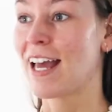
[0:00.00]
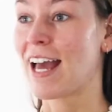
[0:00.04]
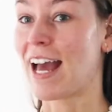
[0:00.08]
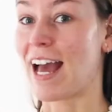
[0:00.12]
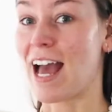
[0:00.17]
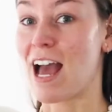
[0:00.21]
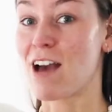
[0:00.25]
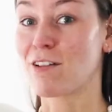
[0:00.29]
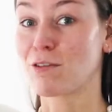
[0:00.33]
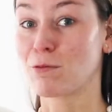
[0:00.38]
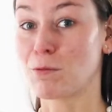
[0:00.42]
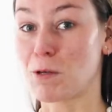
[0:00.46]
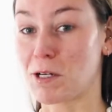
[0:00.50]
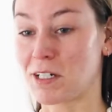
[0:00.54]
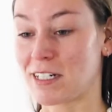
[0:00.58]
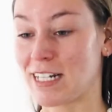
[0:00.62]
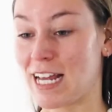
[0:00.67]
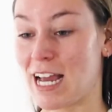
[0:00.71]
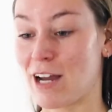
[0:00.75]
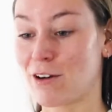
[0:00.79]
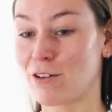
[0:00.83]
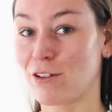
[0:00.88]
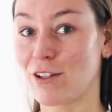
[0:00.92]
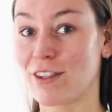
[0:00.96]
I have one
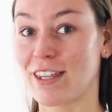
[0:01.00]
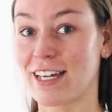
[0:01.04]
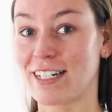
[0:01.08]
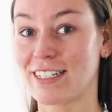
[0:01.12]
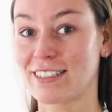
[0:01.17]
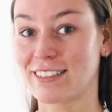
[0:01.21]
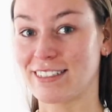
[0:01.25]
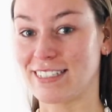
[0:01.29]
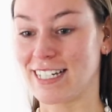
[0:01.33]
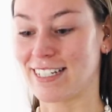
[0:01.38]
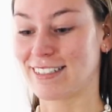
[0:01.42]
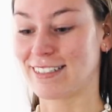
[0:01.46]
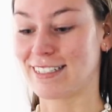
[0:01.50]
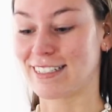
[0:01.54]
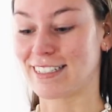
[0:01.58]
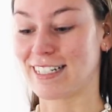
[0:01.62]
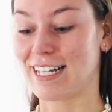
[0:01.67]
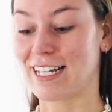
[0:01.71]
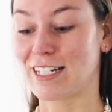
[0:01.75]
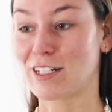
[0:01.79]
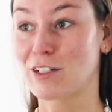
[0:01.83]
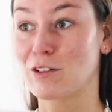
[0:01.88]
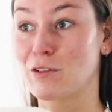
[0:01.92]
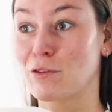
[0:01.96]
towel that is
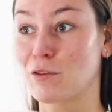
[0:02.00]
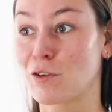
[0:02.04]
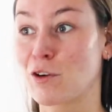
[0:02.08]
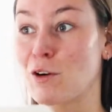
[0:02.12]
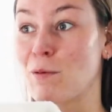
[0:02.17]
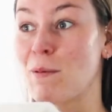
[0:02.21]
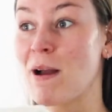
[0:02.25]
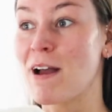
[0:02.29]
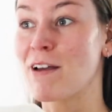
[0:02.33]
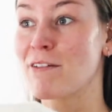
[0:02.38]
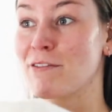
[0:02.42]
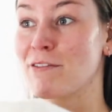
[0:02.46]
designated for my